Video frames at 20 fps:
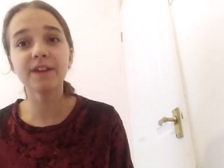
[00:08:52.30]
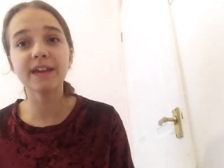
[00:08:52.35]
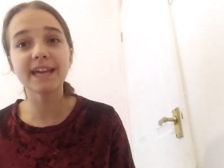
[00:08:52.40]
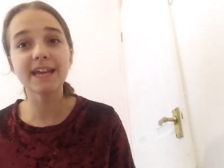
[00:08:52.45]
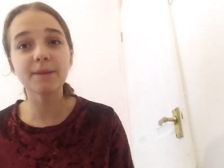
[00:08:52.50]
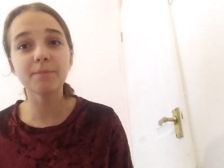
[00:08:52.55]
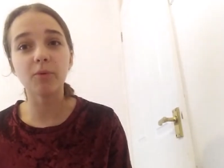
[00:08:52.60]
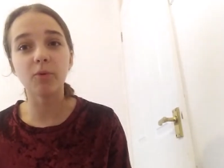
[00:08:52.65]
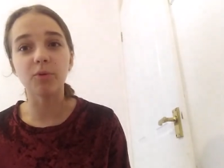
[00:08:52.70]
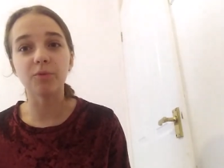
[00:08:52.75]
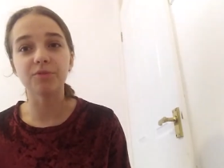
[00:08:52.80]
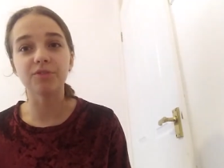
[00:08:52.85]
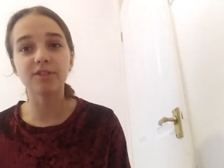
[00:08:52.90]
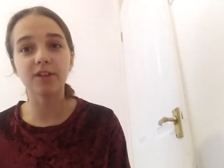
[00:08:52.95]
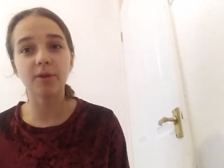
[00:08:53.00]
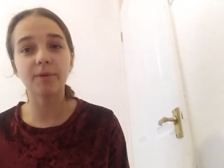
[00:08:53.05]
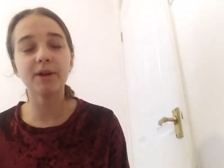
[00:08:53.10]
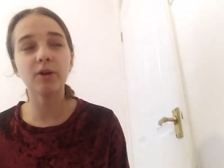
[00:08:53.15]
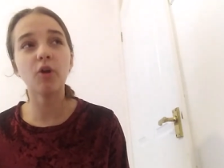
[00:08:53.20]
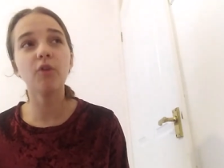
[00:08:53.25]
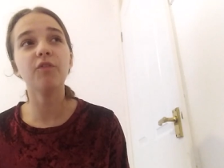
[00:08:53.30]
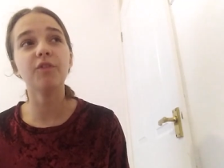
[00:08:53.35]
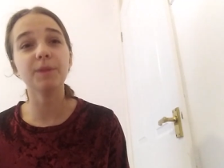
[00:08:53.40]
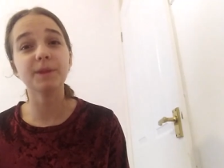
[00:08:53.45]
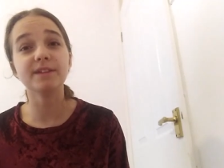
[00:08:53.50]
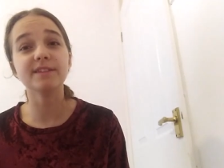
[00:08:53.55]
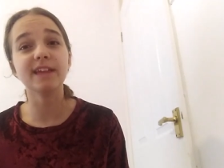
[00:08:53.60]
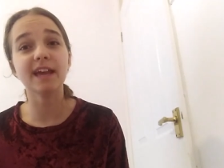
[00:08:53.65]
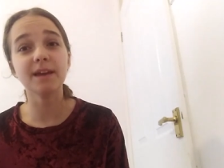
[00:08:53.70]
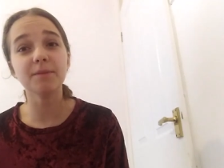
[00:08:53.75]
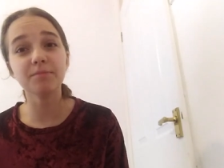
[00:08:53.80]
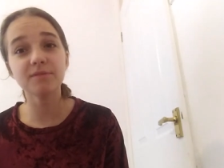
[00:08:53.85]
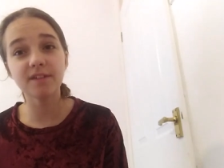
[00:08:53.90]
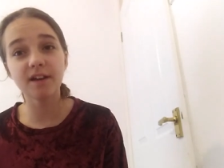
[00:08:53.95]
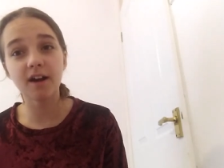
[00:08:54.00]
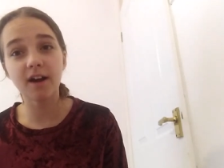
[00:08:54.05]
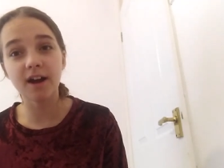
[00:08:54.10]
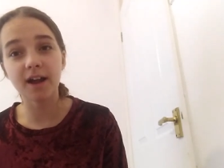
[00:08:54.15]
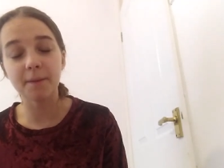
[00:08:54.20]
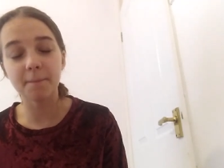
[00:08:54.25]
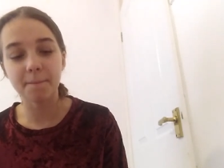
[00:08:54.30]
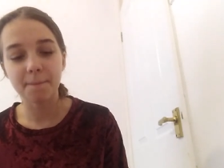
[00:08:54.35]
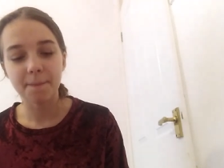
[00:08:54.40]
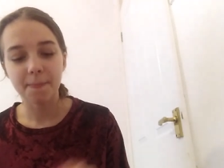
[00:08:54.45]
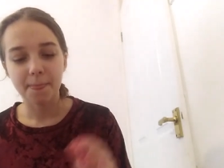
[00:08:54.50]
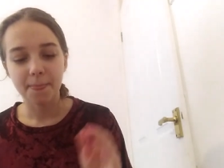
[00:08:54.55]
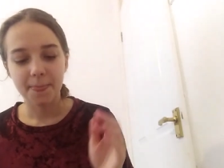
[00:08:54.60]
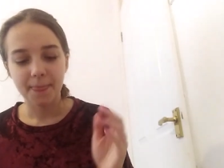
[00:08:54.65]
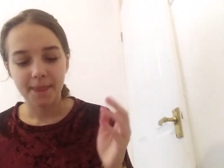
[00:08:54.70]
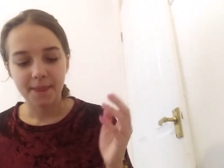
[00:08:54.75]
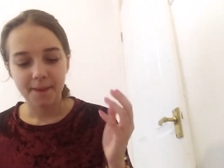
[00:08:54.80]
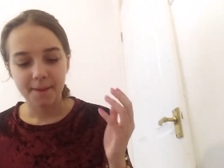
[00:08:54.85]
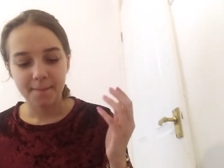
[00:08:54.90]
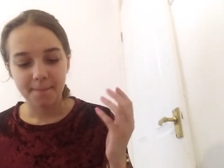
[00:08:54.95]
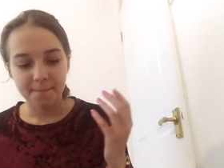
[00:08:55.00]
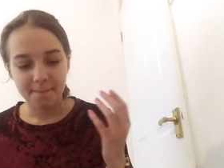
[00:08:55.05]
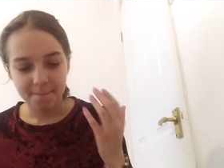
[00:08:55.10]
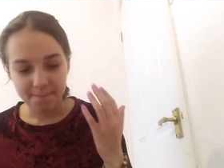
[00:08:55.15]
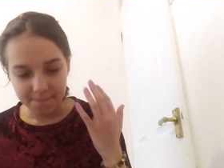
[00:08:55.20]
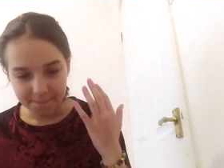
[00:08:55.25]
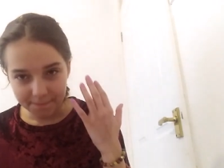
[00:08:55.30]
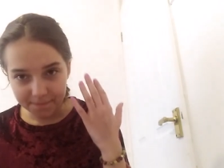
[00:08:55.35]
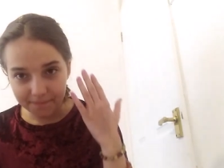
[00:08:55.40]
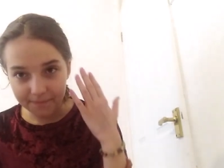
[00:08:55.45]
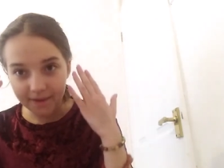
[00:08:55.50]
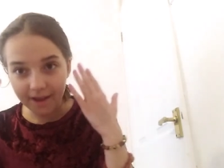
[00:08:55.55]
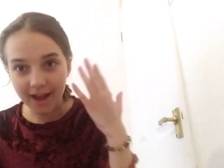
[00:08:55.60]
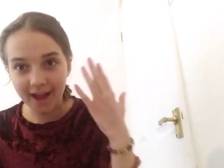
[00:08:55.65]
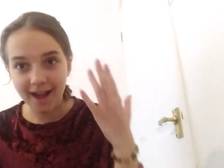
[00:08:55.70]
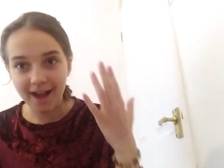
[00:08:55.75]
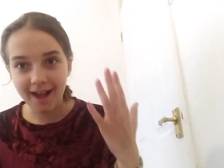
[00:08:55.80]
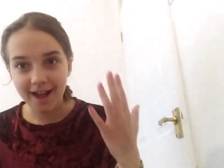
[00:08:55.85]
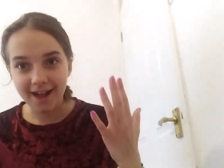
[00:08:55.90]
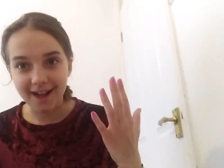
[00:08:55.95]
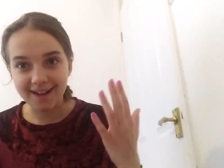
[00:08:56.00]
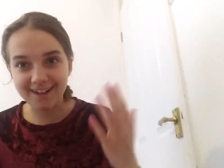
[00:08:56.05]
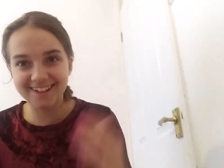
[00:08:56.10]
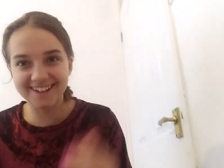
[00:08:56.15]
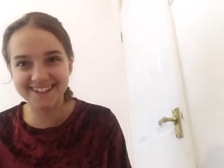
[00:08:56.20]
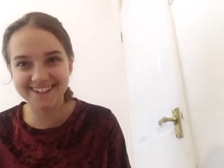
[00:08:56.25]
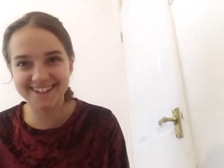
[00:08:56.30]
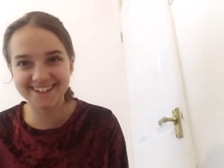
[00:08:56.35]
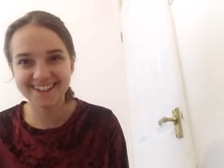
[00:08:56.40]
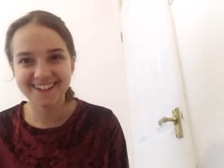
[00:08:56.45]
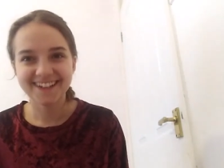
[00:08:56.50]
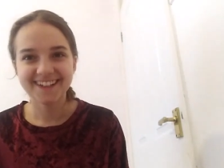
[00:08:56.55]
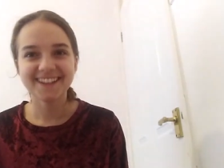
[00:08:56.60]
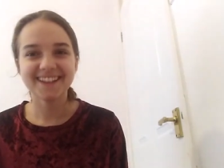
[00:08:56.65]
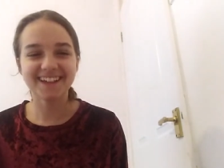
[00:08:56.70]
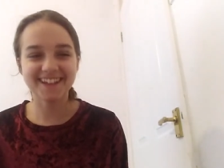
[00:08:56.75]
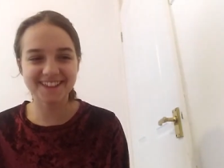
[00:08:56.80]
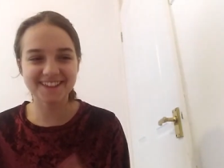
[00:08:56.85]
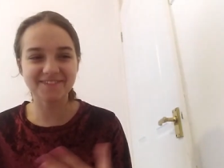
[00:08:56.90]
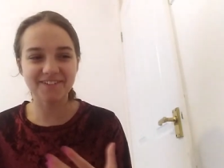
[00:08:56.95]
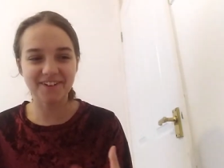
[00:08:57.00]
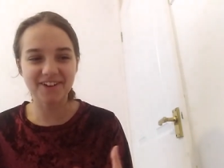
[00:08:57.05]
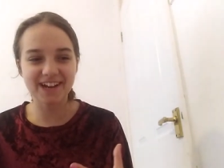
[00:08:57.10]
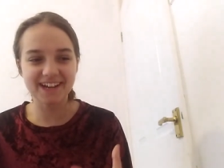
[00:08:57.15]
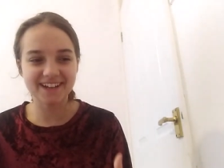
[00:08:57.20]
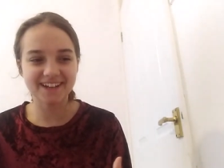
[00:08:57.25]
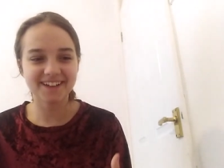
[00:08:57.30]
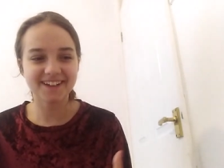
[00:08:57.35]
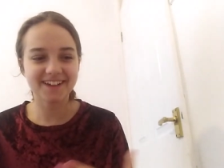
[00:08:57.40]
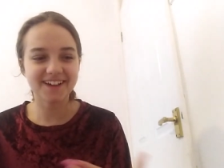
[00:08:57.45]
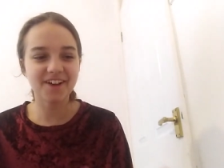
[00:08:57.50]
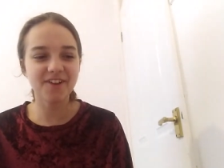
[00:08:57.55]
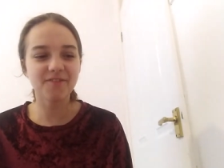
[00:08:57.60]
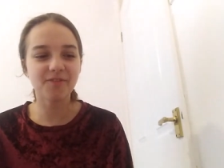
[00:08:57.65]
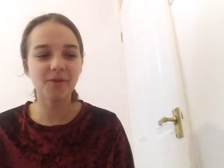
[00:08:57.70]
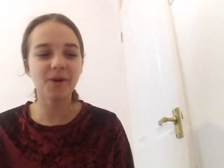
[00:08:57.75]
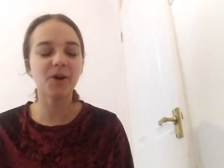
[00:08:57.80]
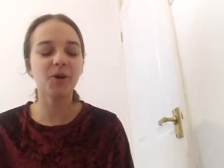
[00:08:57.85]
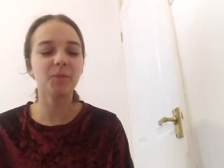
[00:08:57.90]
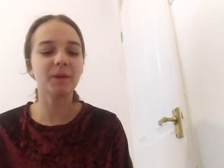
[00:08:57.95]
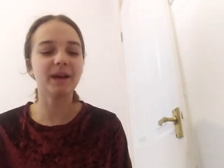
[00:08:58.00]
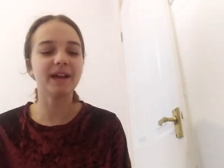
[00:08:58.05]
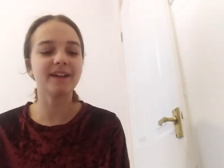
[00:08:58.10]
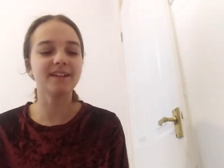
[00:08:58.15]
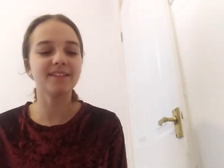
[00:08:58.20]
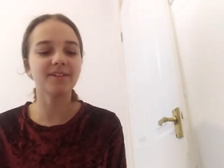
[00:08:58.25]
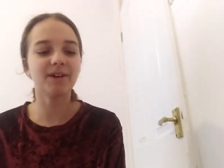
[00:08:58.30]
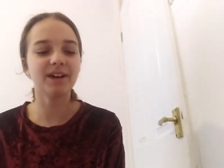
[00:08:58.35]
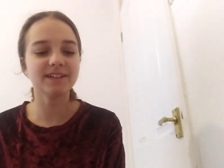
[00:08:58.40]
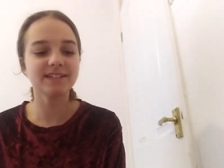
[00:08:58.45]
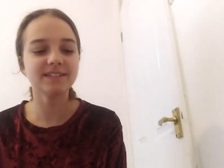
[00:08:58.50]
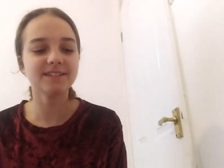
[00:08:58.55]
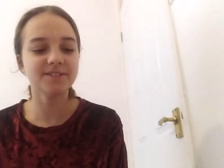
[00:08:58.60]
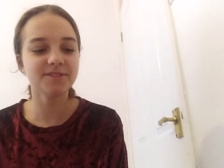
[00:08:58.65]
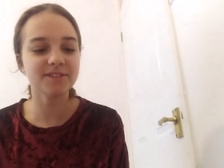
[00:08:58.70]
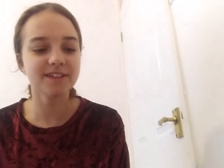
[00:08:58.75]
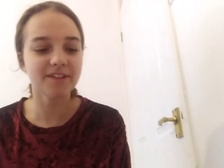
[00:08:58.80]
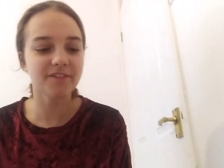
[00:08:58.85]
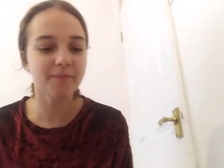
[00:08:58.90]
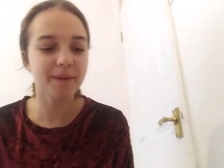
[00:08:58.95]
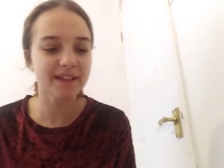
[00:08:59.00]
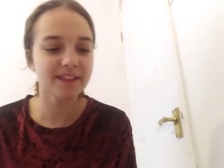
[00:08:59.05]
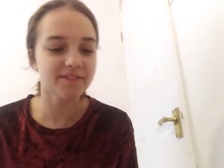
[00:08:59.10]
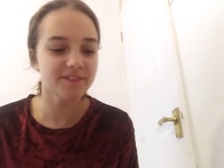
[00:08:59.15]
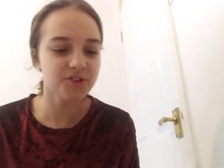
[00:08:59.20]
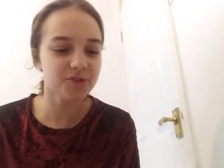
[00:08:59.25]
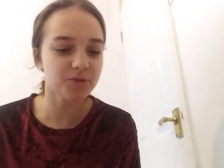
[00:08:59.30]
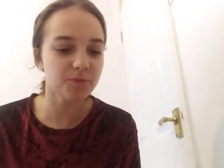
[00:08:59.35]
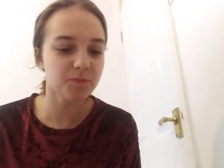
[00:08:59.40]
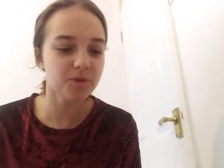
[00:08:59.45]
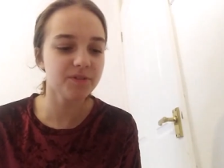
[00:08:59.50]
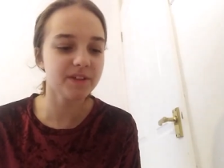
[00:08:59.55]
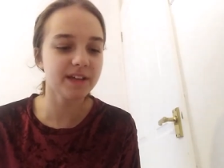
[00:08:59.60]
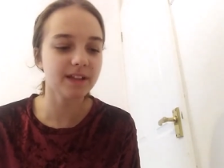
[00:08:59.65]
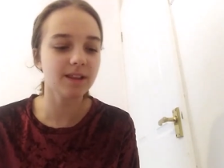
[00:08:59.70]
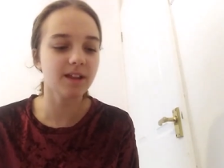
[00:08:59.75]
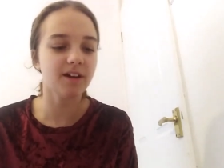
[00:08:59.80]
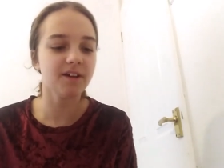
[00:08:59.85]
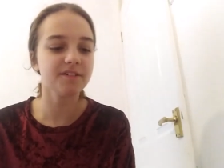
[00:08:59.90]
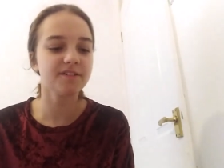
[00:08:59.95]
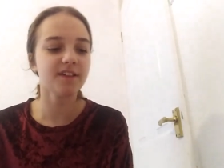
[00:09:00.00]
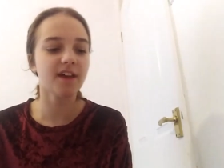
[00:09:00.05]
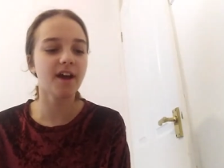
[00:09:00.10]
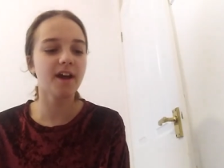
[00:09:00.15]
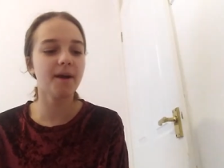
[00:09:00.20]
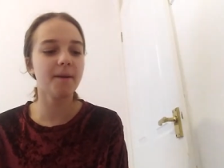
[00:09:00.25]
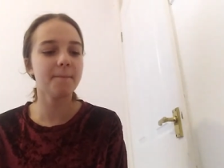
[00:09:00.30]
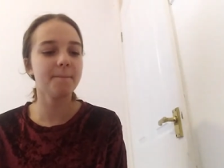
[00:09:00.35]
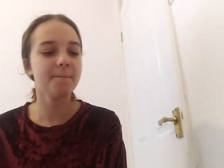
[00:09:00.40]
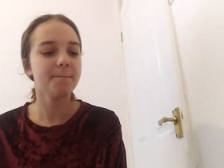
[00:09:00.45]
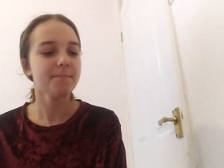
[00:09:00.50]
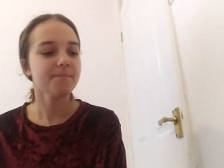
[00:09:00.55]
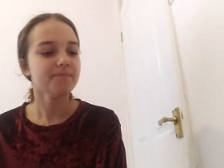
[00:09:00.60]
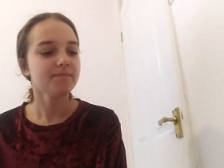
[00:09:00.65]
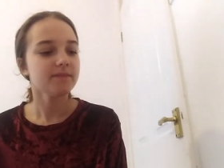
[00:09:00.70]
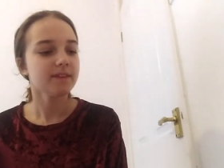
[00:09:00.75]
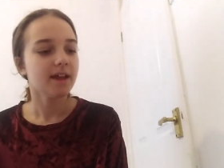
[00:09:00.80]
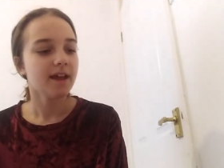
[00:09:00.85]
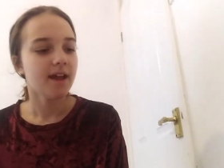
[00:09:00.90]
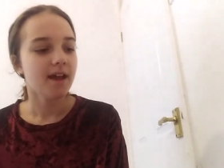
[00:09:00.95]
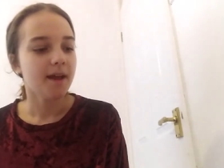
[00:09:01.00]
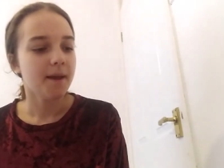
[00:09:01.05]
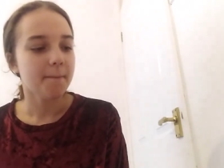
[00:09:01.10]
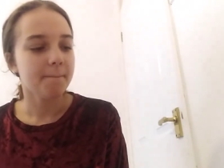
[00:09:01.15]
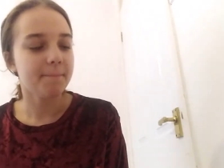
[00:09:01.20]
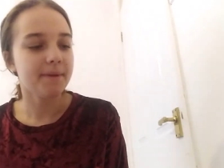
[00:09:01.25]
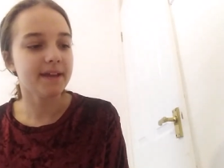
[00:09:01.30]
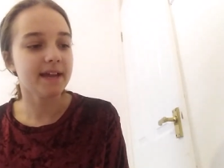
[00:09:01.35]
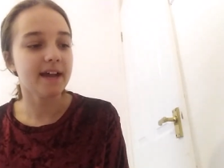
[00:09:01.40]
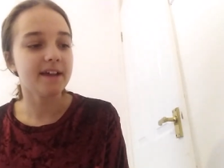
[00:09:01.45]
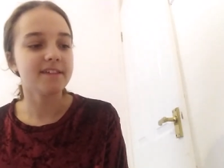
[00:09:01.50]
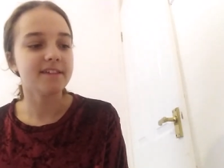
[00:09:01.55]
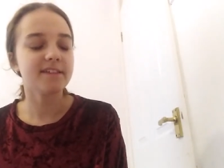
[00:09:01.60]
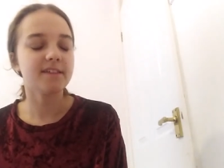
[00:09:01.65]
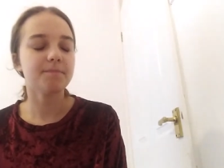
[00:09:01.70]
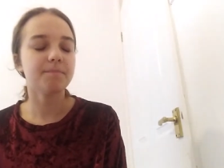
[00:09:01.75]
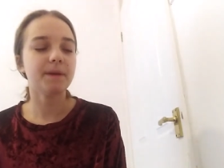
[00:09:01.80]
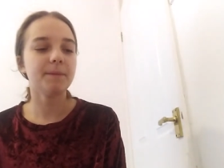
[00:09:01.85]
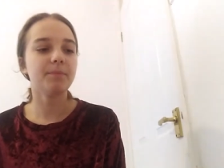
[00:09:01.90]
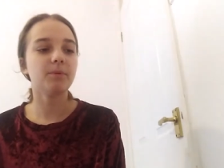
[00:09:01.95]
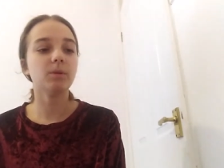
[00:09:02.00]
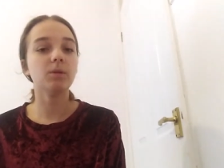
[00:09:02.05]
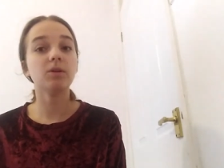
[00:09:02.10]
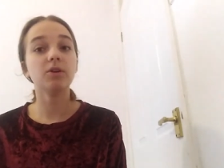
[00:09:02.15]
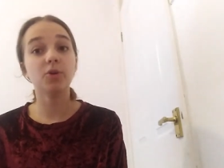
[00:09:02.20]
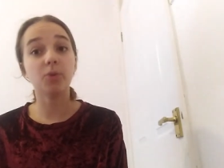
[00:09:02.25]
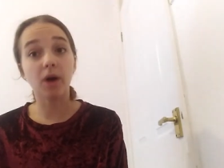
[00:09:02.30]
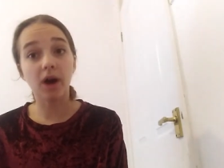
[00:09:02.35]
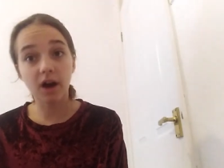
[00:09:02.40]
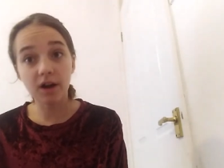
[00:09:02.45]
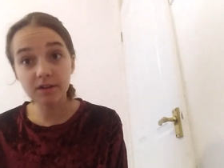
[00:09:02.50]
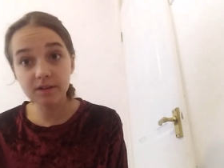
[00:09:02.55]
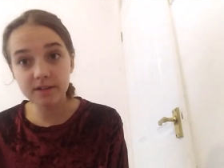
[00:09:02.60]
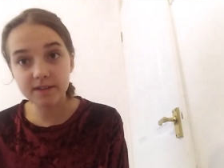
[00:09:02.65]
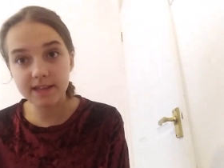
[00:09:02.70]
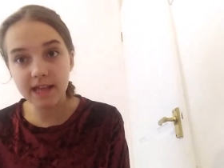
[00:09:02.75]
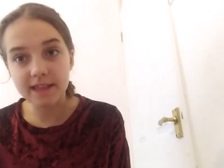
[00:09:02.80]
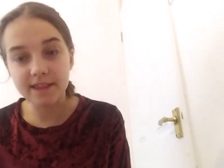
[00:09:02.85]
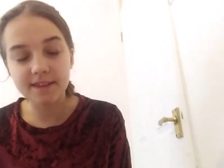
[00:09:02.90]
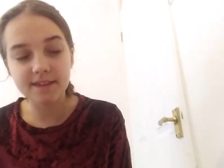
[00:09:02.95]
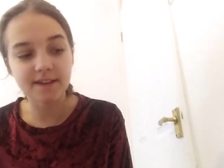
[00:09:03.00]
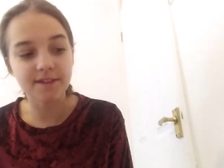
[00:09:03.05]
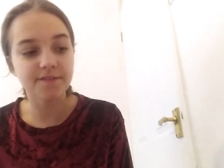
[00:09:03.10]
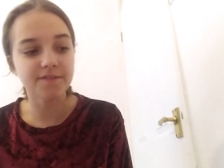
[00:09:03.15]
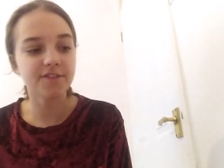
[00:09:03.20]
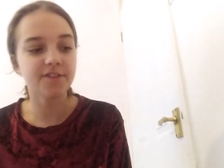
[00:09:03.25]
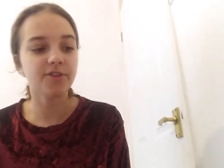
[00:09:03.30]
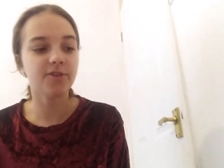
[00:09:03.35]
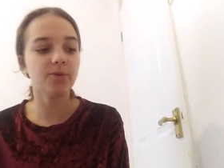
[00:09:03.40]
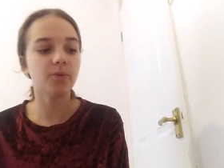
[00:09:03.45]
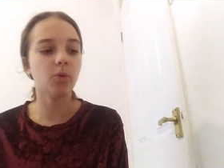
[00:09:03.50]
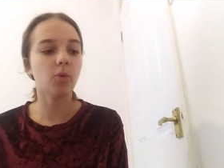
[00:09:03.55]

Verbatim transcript: keyboards going off at the same time. That's very overwhelming. So I did used to have a massive issue with music class. But yes, people who are undersensitive to